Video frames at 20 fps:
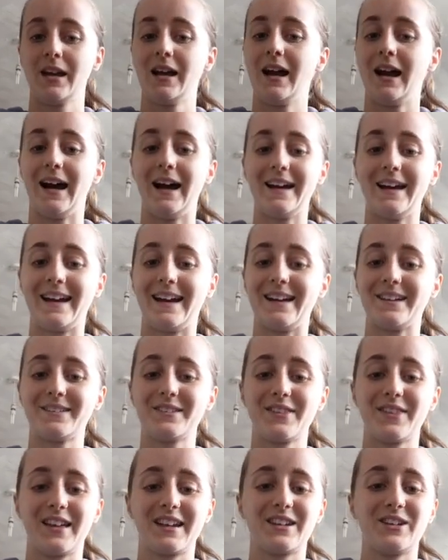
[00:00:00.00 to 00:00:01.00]
Hi Anne,
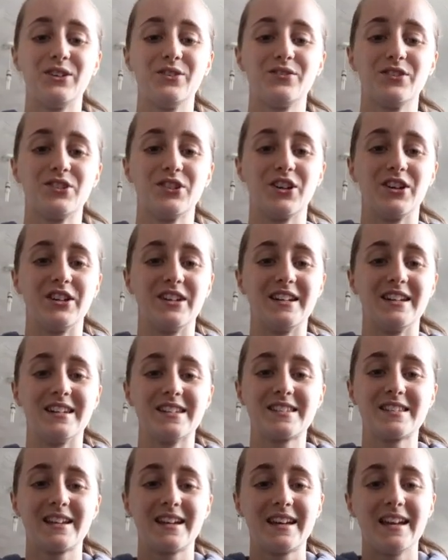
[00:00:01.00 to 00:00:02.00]
thank you for joining
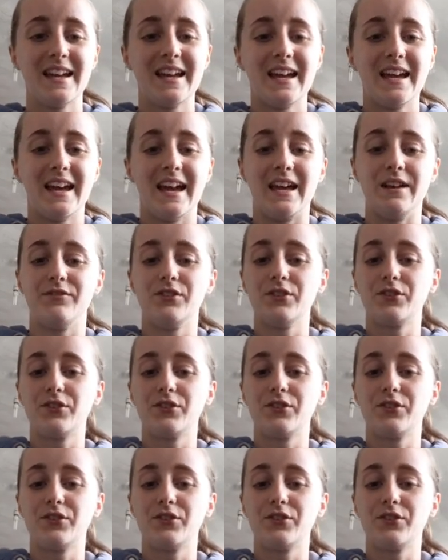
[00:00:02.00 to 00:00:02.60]
us. If you've got